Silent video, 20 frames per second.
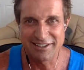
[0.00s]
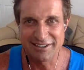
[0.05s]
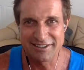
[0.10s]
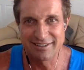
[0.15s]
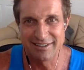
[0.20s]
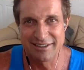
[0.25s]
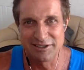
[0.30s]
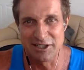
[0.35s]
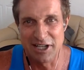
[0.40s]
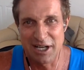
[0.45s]
the
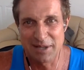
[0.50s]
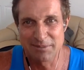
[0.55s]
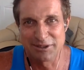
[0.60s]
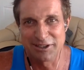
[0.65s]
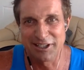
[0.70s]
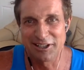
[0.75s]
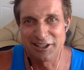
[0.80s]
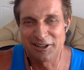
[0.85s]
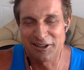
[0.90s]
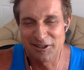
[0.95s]
job's a
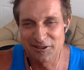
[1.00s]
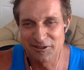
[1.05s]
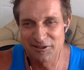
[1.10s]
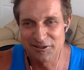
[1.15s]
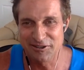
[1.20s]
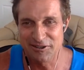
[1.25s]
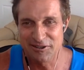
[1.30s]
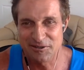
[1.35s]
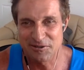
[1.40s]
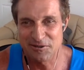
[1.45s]
lot harder than
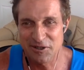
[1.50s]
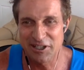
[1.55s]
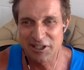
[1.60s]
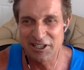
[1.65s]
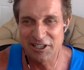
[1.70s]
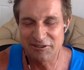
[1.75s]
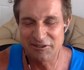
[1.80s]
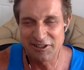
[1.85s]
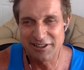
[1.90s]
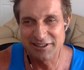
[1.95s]
the
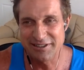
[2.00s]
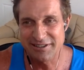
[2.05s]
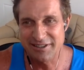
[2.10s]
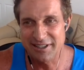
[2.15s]
training was.